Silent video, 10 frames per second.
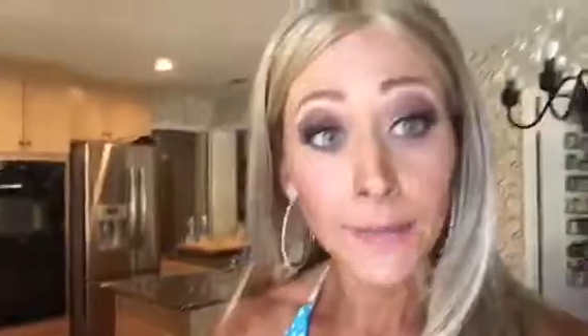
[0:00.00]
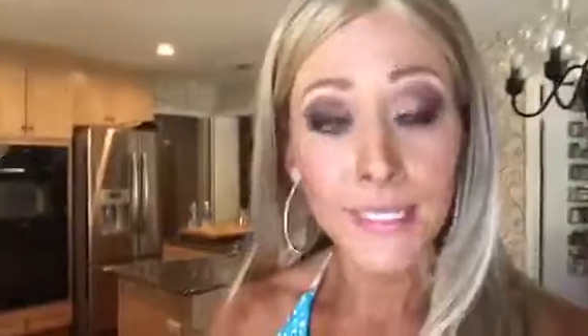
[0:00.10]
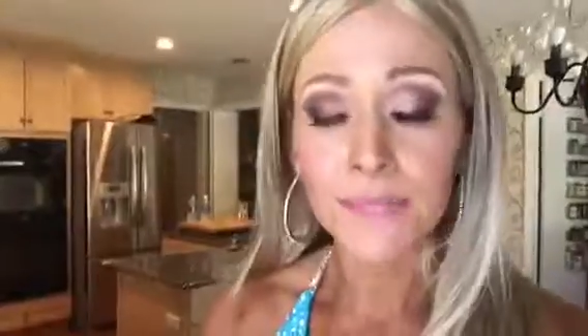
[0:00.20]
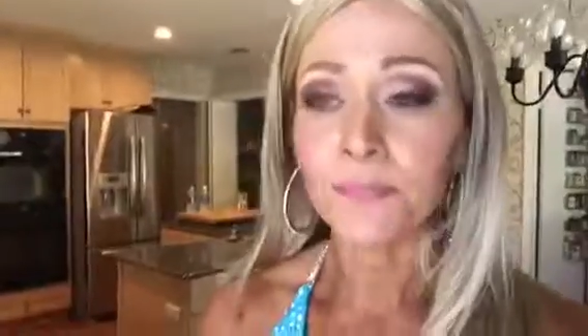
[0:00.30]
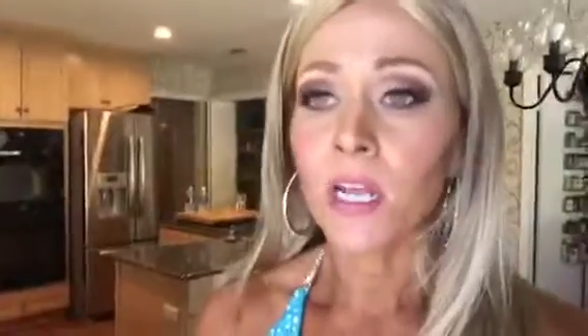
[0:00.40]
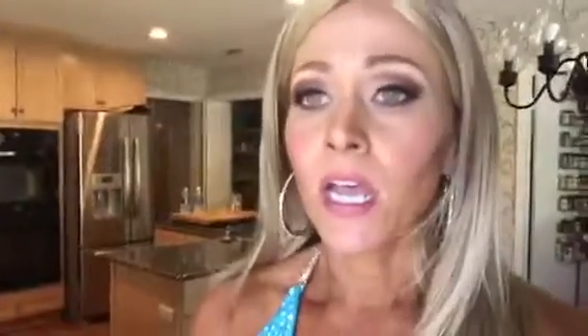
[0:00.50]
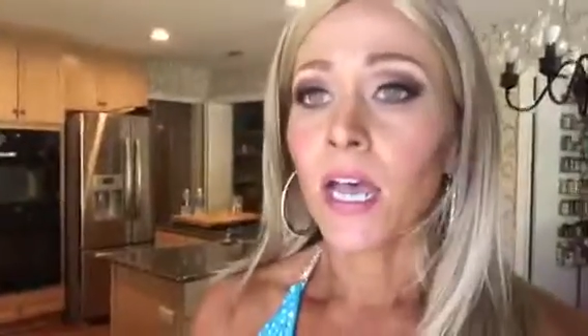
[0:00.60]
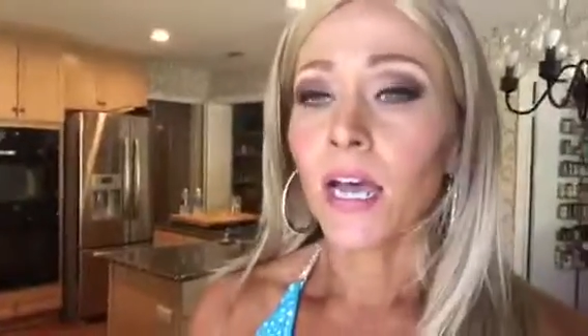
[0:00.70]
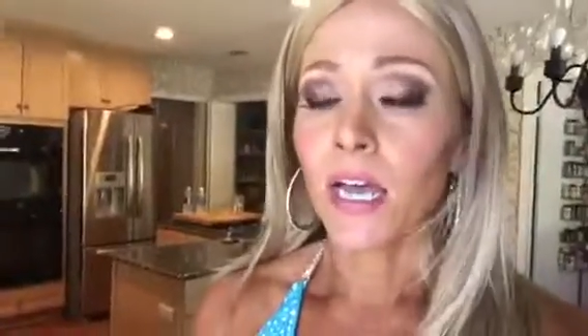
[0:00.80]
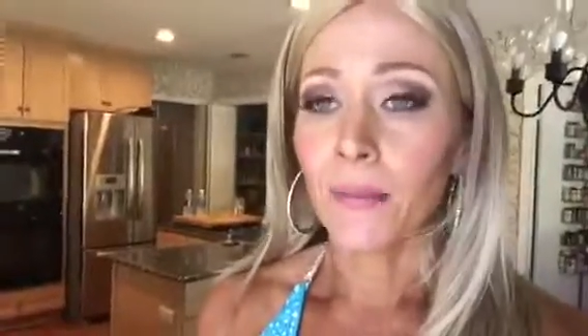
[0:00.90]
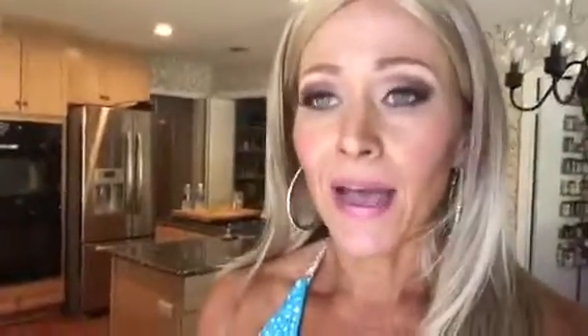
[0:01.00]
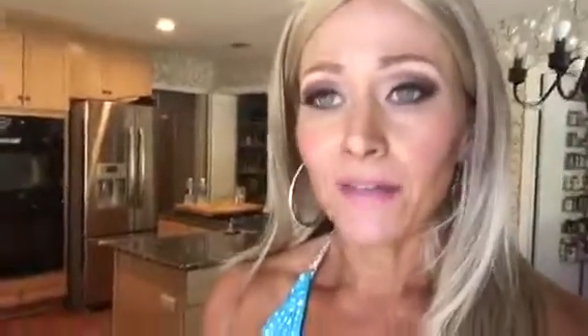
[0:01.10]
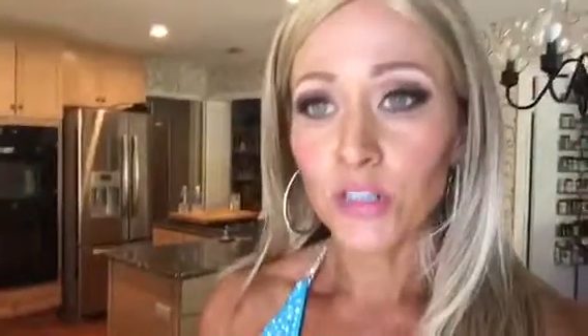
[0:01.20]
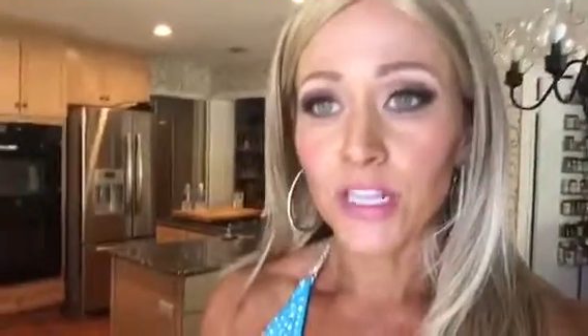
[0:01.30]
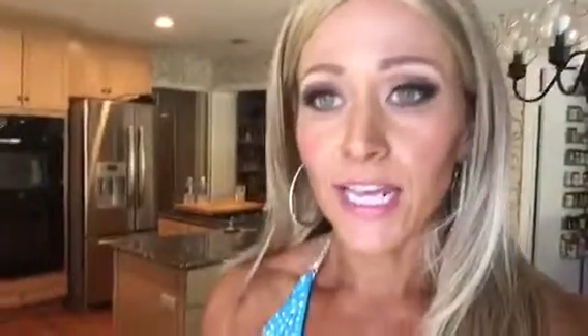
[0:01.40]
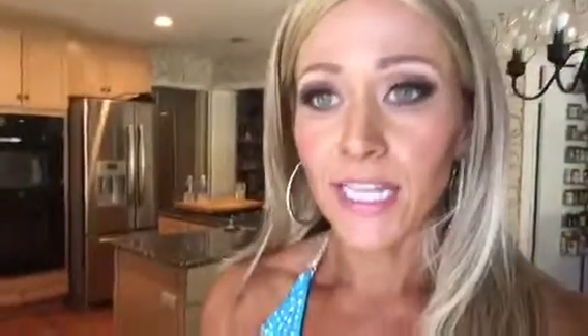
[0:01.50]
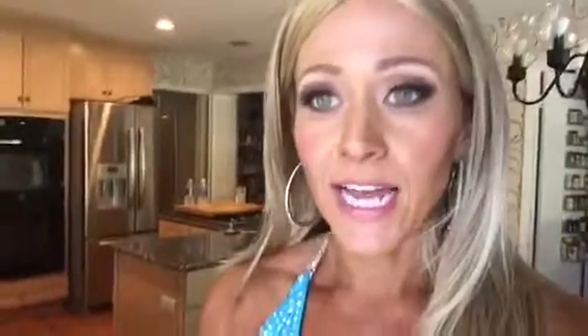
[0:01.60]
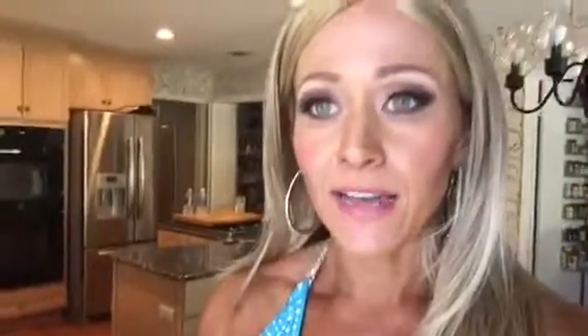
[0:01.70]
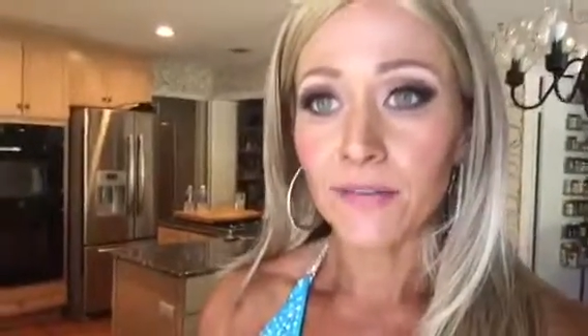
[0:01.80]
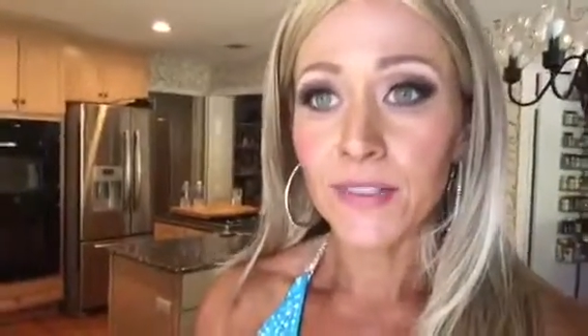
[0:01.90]
Anyways, after they
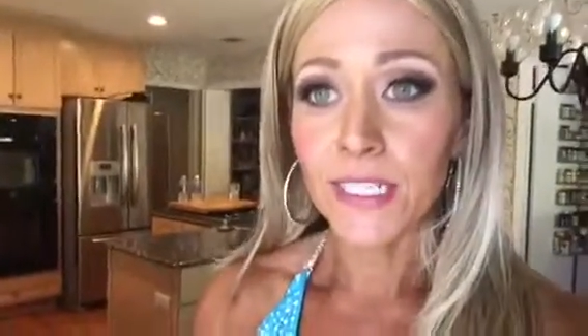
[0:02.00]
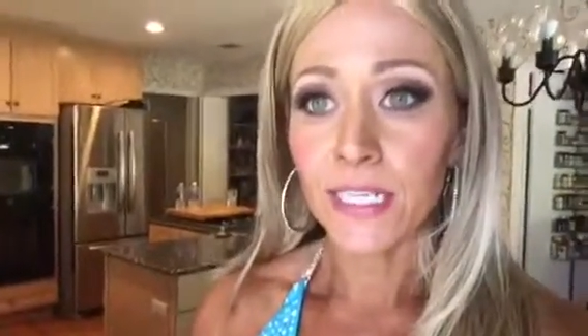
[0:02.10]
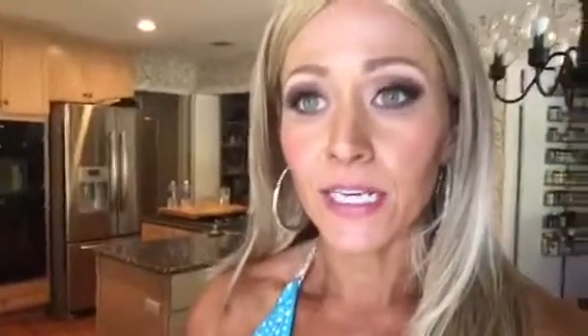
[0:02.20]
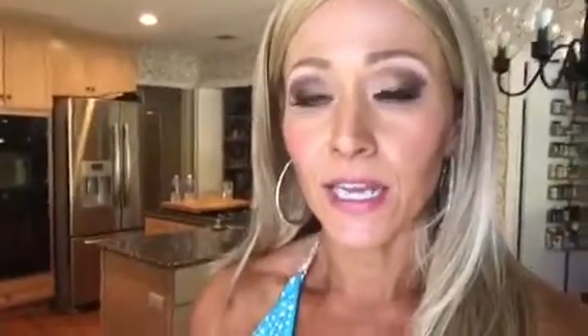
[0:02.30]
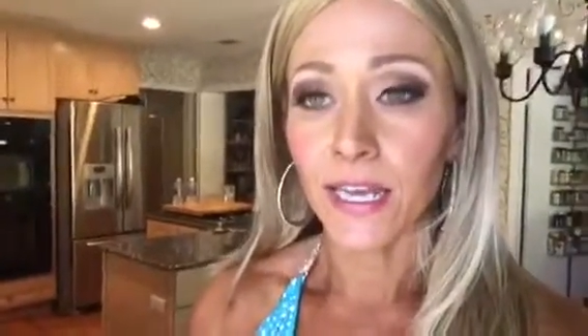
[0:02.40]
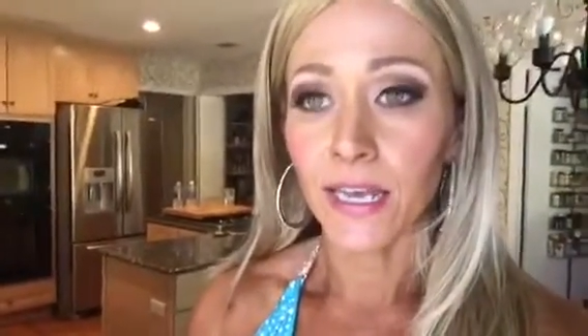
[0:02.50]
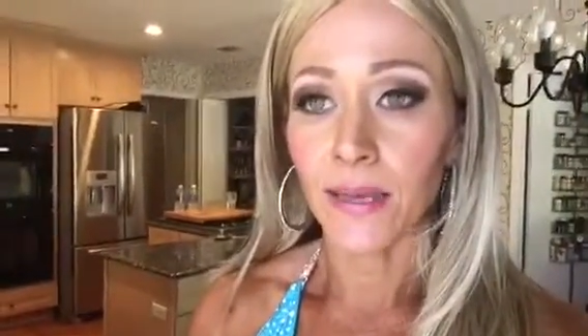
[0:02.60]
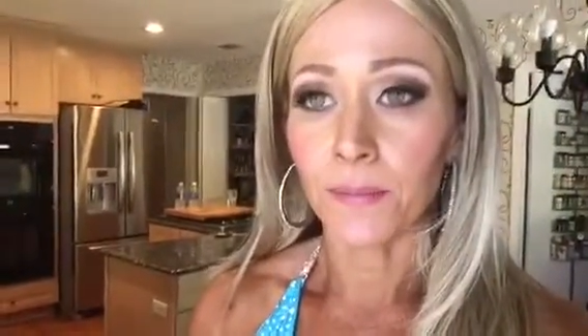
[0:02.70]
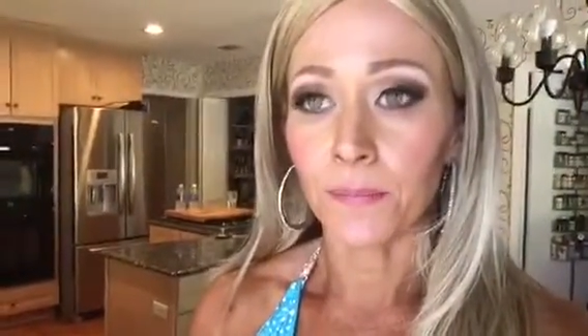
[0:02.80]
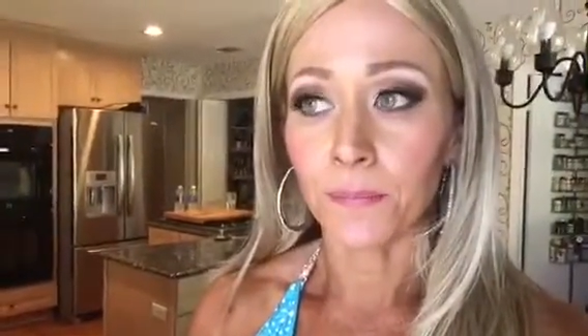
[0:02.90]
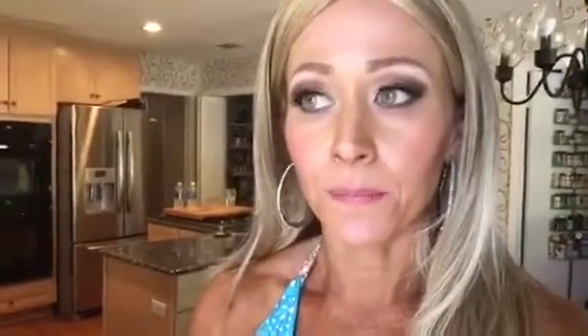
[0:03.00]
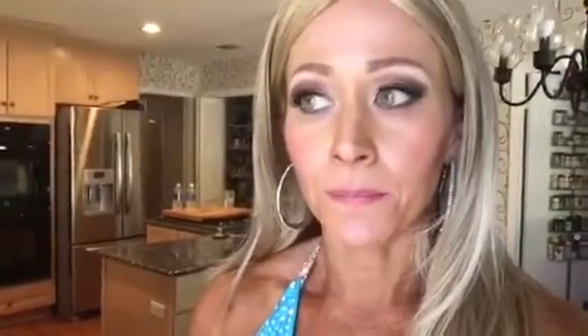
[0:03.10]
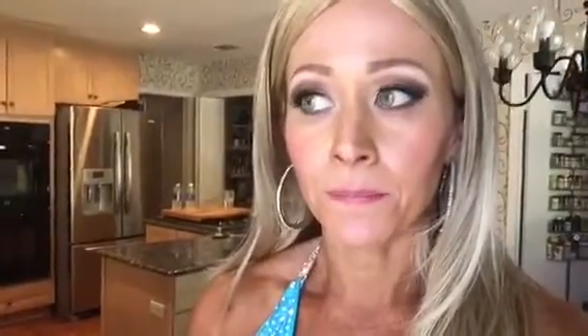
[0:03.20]
left, Adam